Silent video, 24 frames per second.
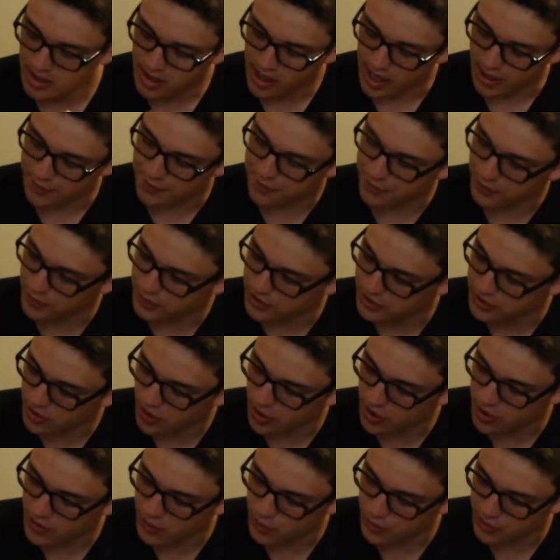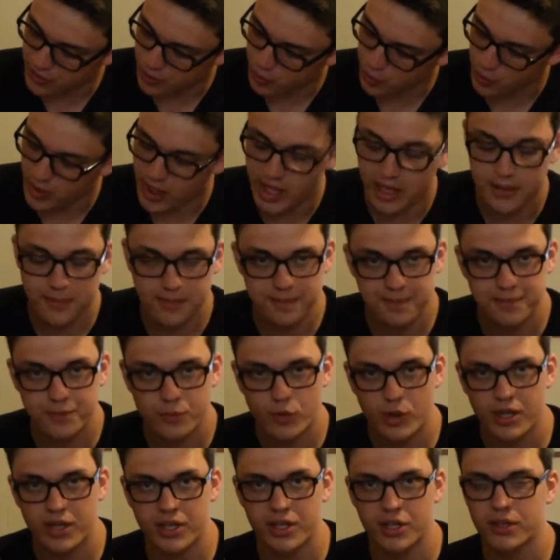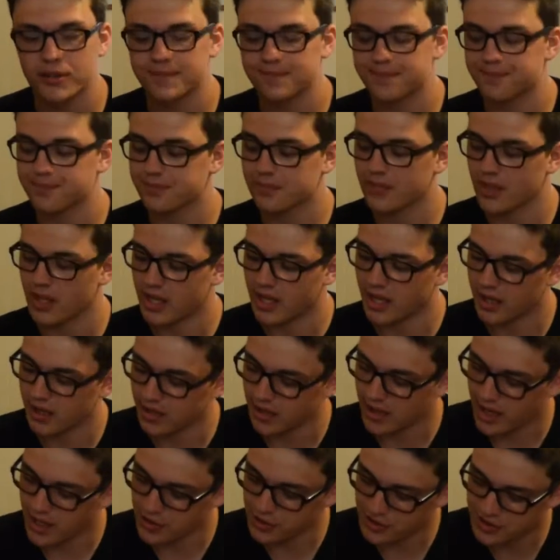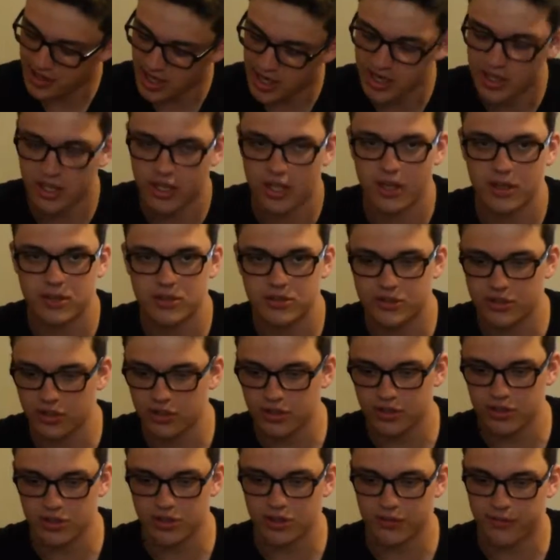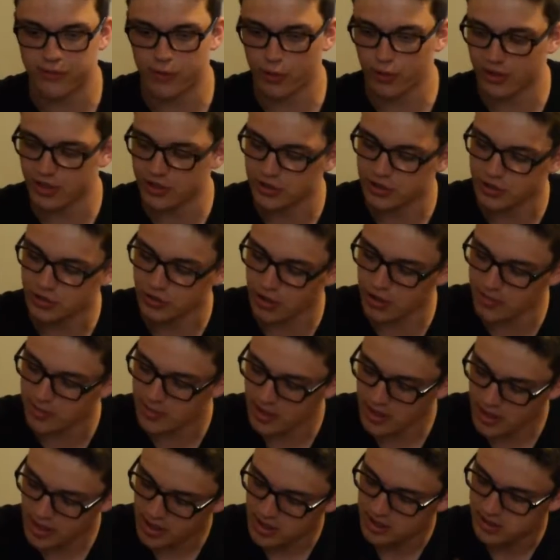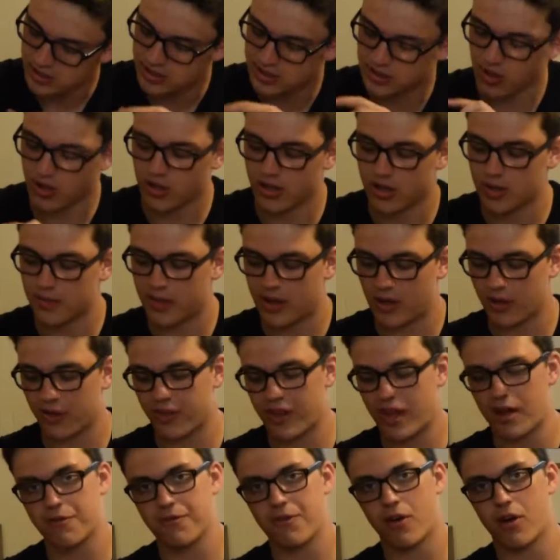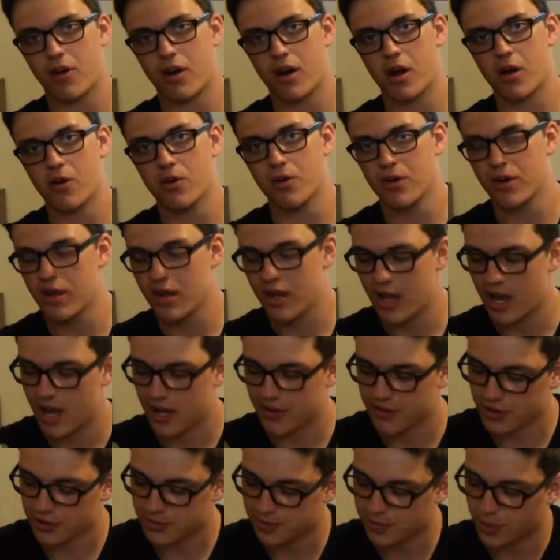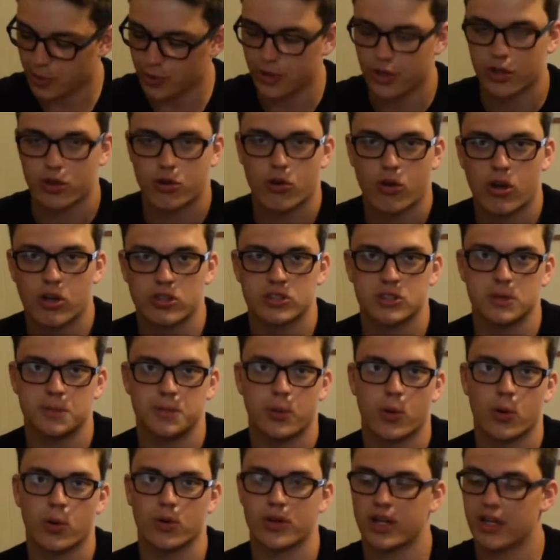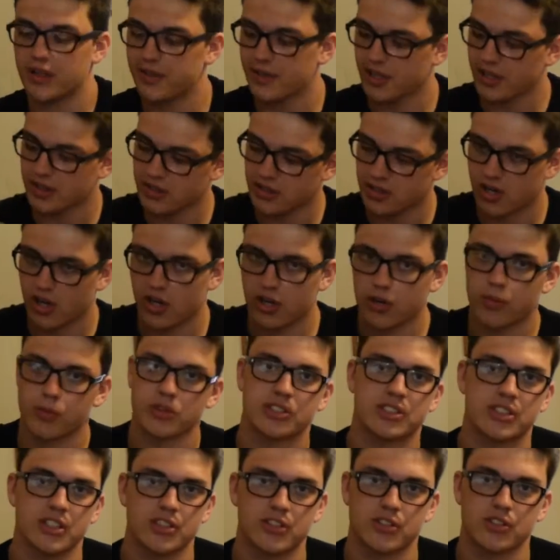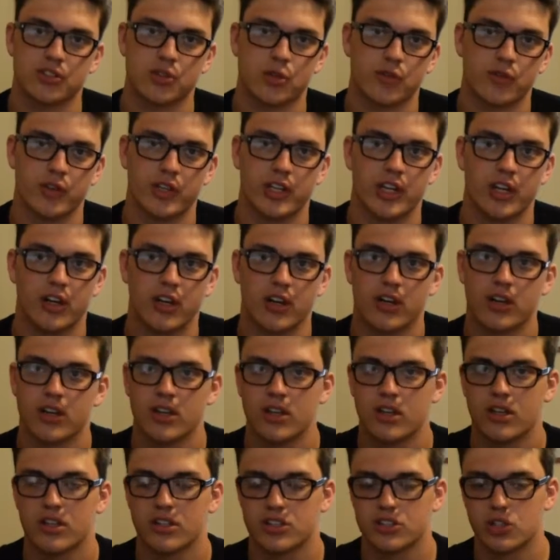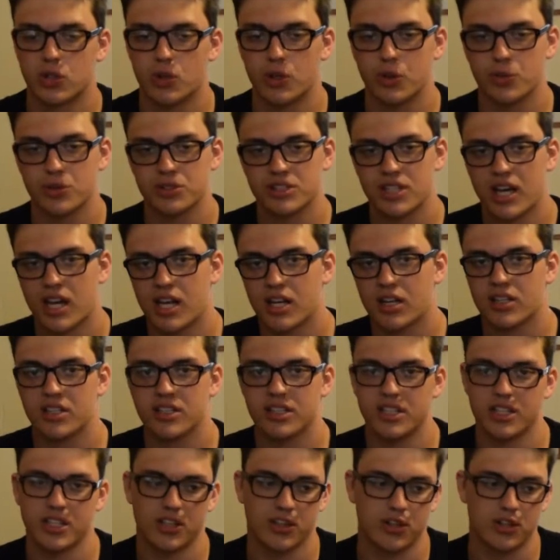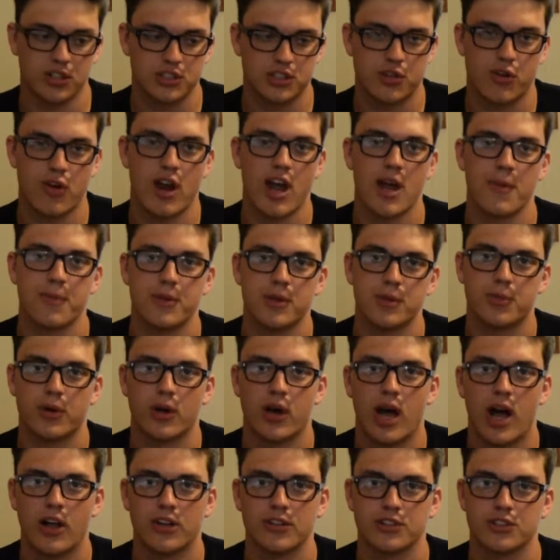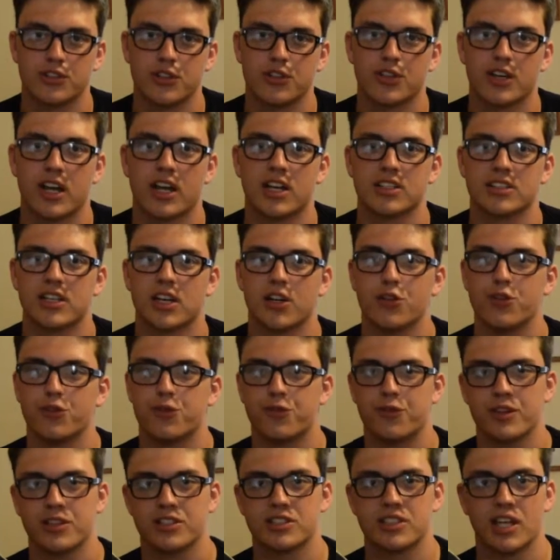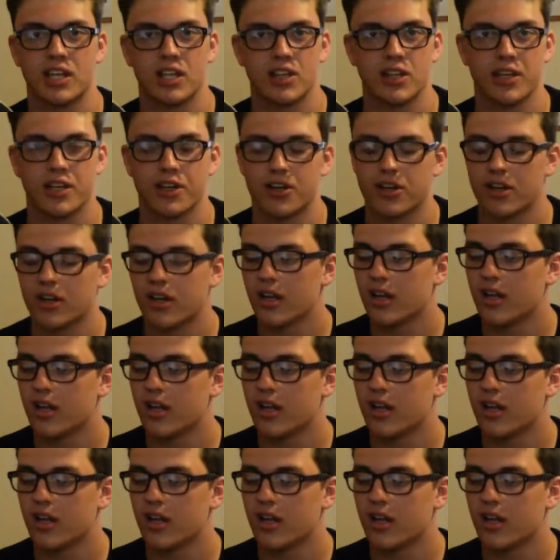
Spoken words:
I first started with the red right here, and I just kind of took the 40-inch strip, started about that far out, and just put it across the board, and then cut it with scissors over here. So it was it looked crappy, but I'll show you guys how you fix that later.